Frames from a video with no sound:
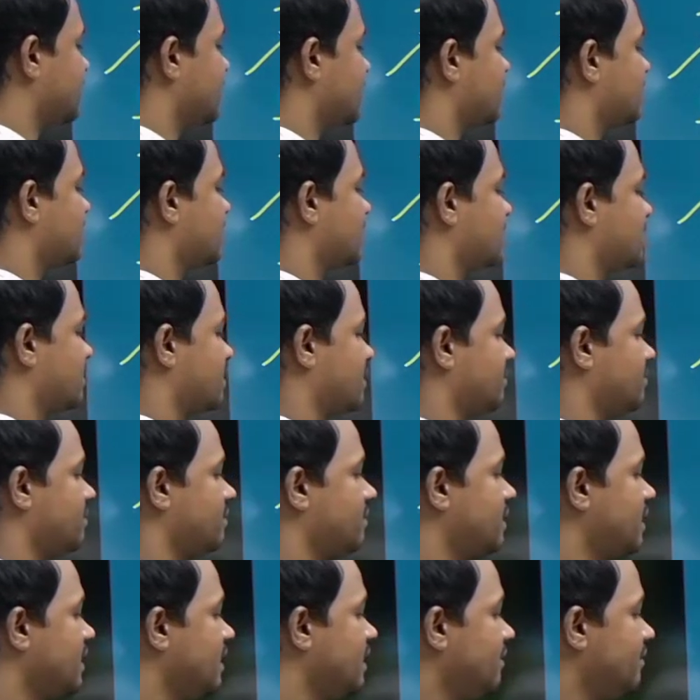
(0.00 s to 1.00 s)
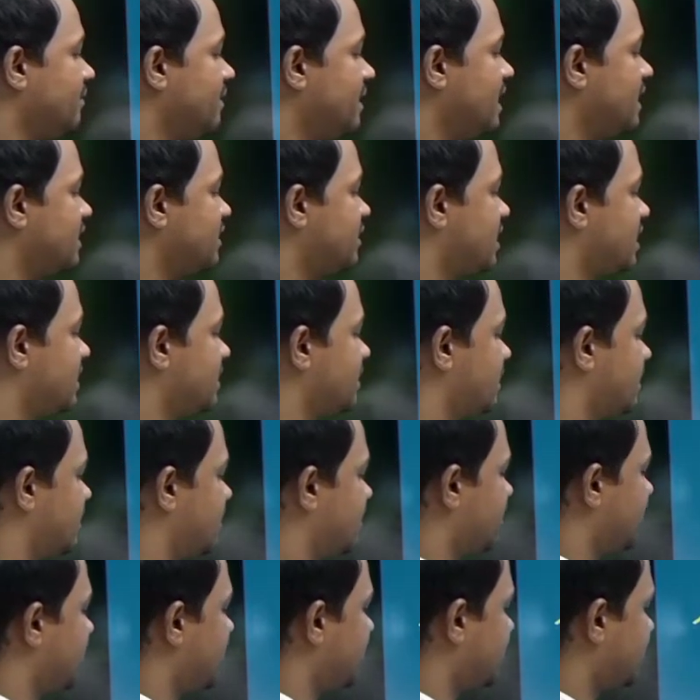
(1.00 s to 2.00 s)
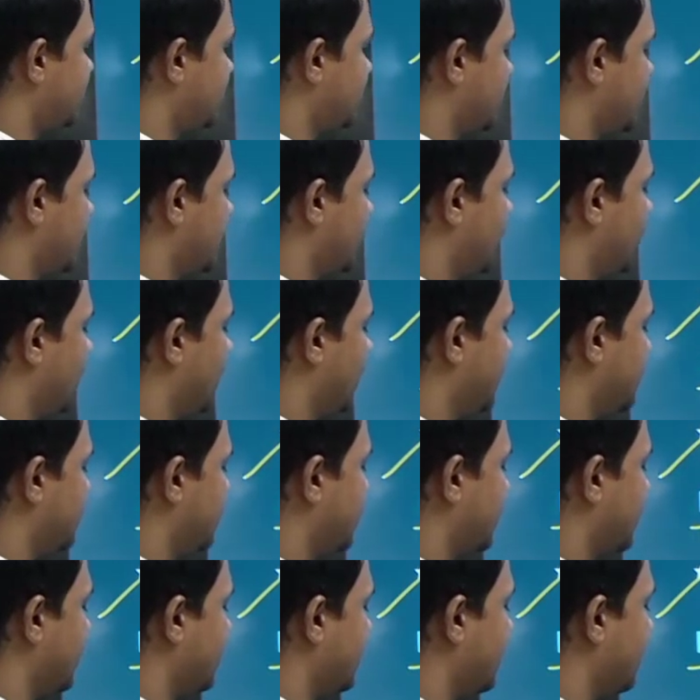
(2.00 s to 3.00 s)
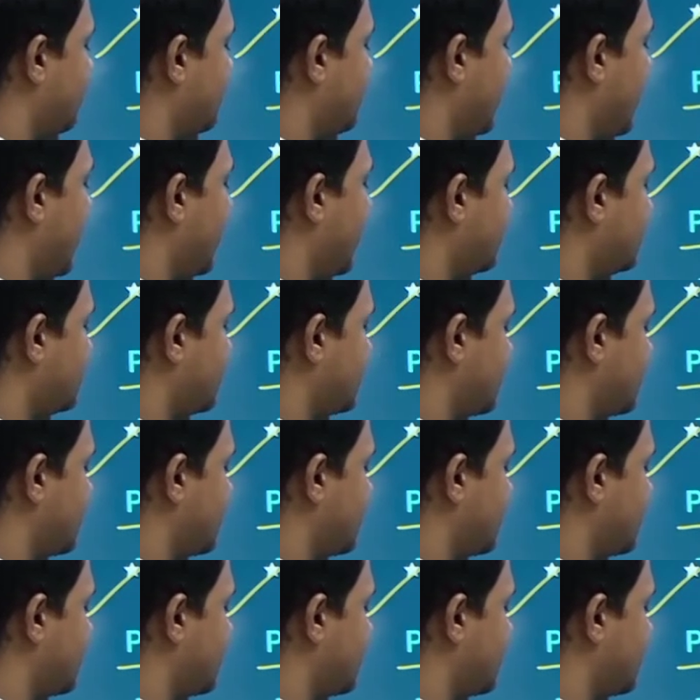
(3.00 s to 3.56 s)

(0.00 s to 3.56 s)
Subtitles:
system. Financial system means placing in the banks,